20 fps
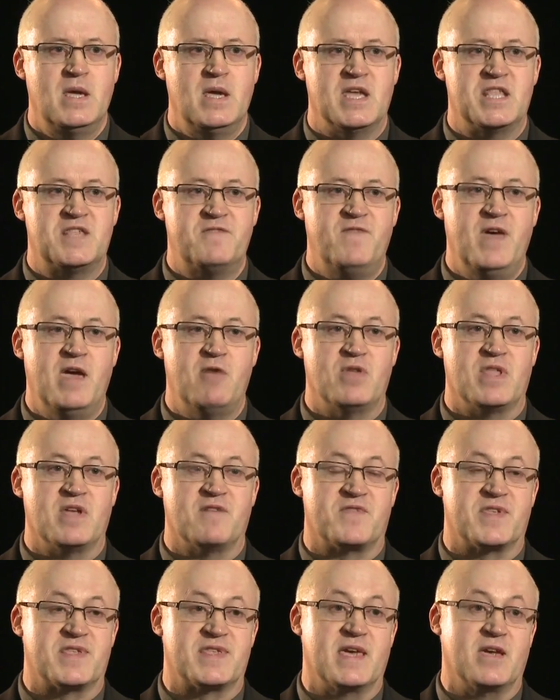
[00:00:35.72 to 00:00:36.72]
It's fair
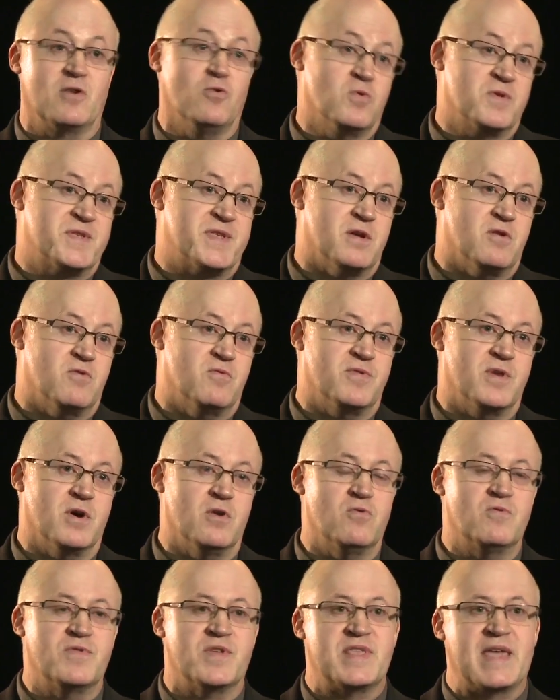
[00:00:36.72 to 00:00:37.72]
enough to say also,
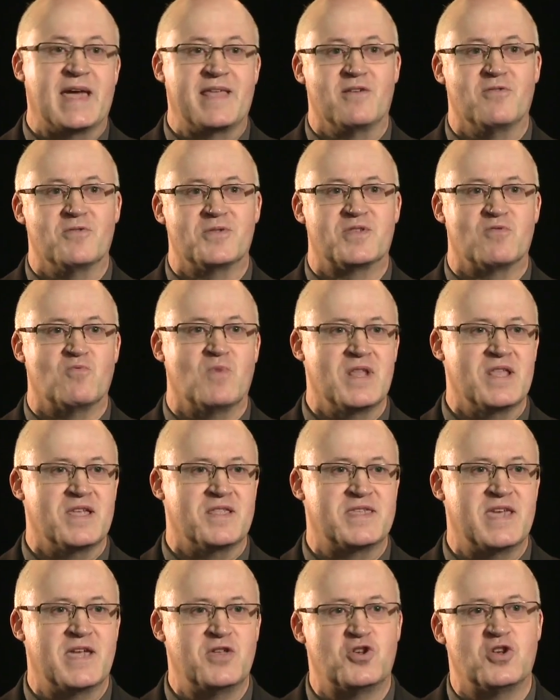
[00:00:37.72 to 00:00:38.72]
though, that adults are well
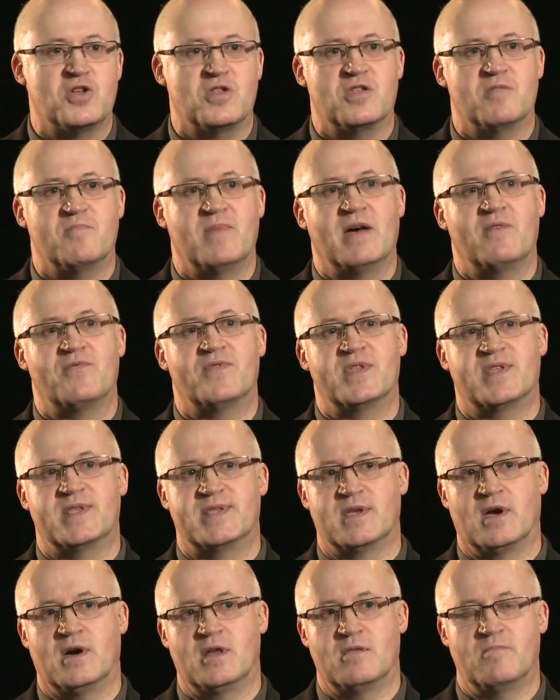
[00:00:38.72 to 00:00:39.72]
intentioned about the
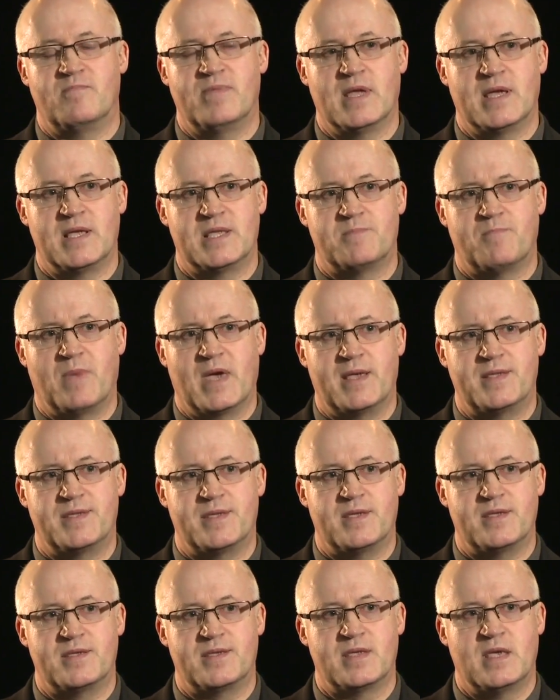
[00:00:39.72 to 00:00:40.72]
design of play
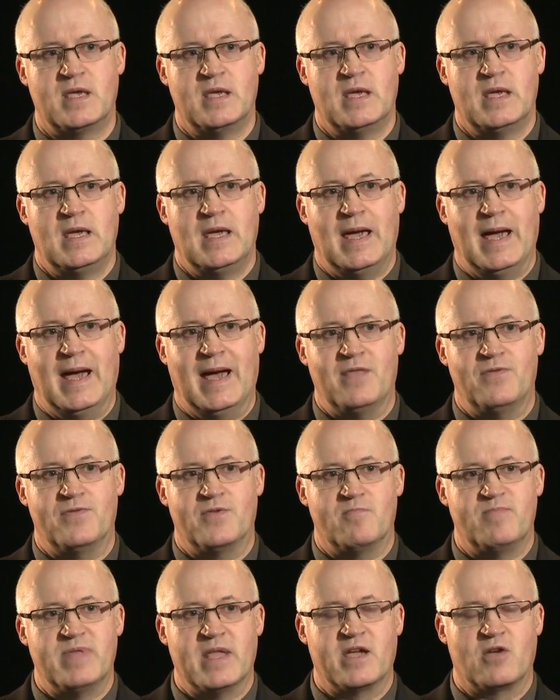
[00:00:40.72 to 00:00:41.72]
spaces and
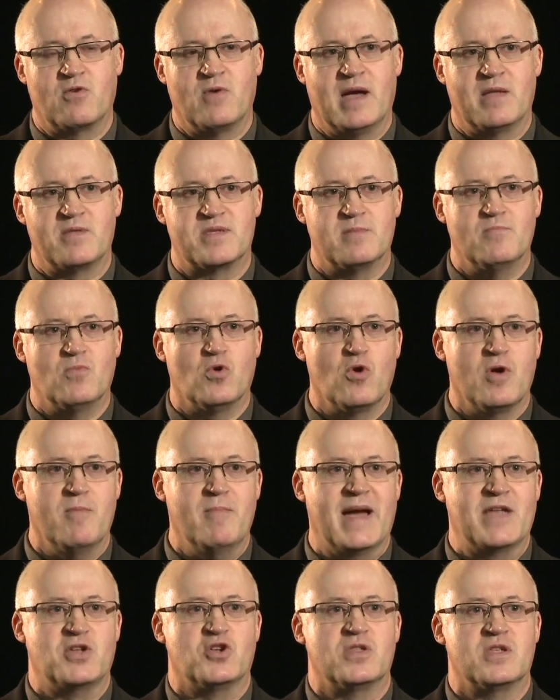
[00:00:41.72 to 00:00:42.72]
the playgrounds are more
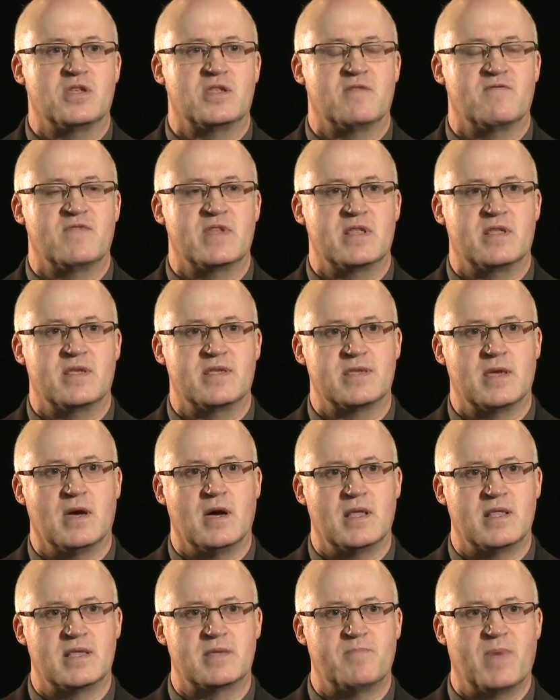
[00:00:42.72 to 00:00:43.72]
imaginatively
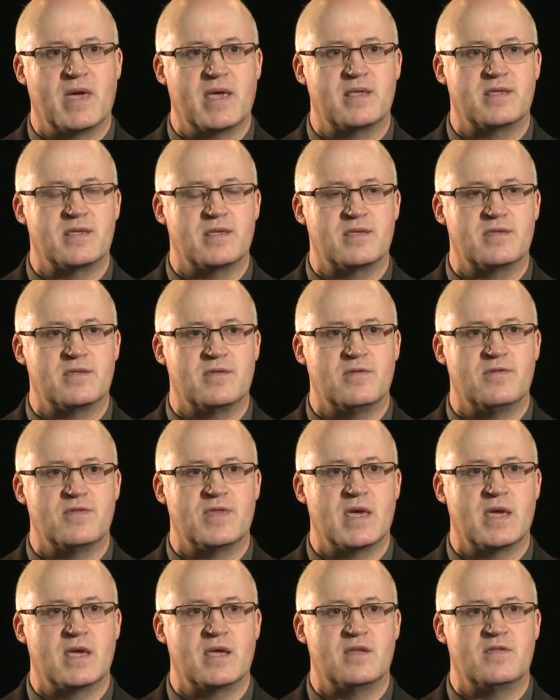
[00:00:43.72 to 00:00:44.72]
designed spaces than
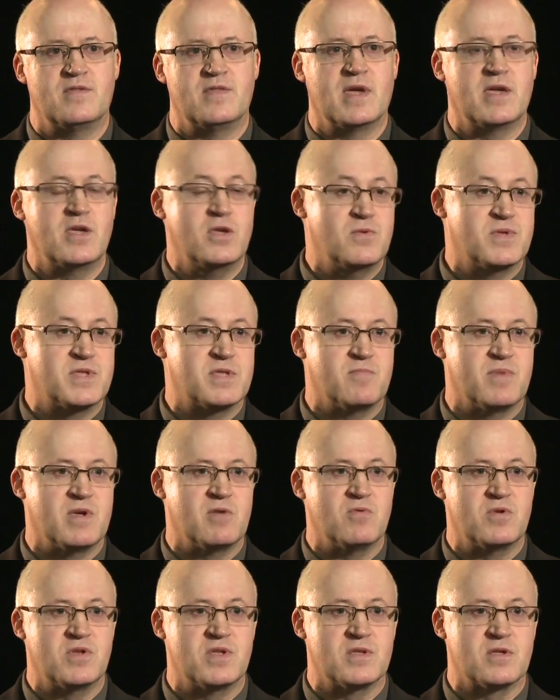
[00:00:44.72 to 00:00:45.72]
they, they used to be,
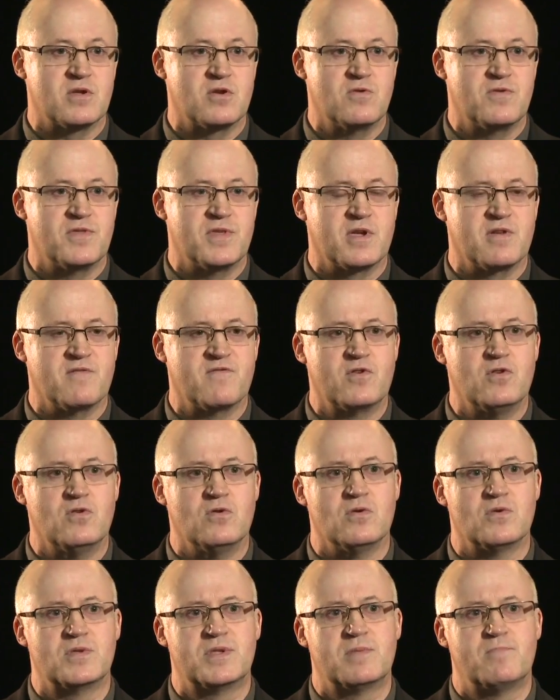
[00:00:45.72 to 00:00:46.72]
which is a good thing, of
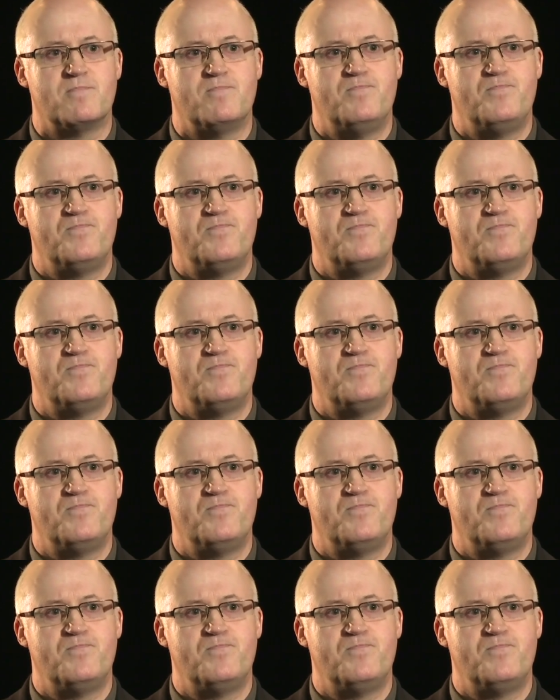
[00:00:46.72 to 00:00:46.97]
course.